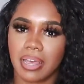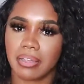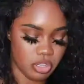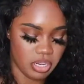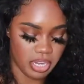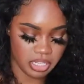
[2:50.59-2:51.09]
For
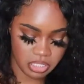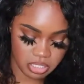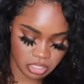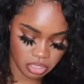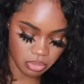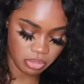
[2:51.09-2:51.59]
the
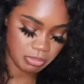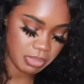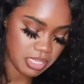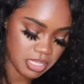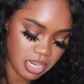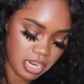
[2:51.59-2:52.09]
next clothing
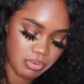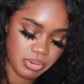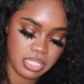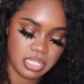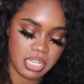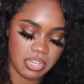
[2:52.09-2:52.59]
piece that I
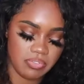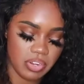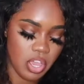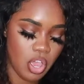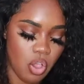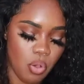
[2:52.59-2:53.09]
received
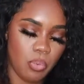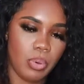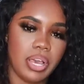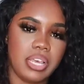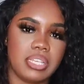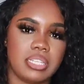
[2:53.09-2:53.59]

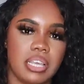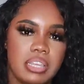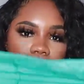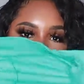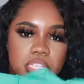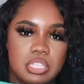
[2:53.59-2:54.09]
was
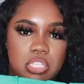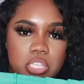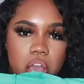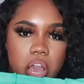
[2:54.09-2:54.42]
this